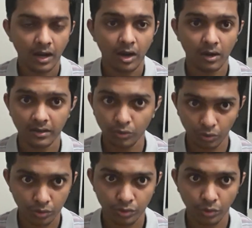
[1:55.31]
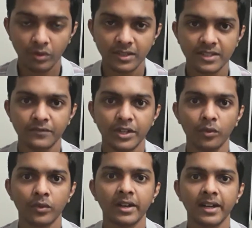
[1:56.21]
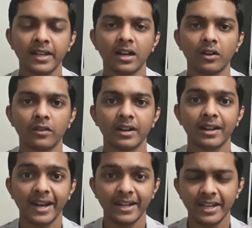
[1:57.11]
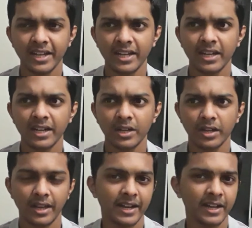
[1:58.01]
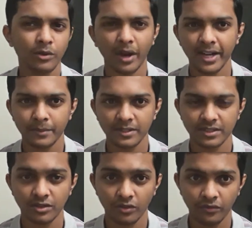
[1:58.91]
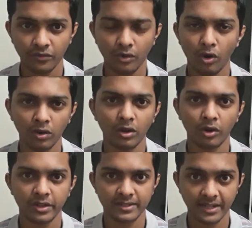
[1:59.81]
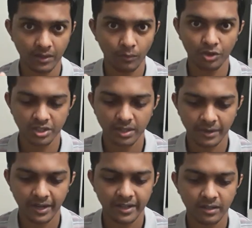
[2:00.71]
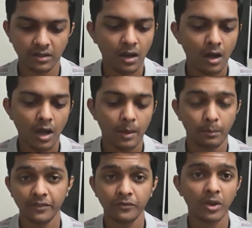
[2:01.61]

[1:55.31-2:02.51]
though this video will really cover 80 to 90% of all the audience that are watching up right here, but if you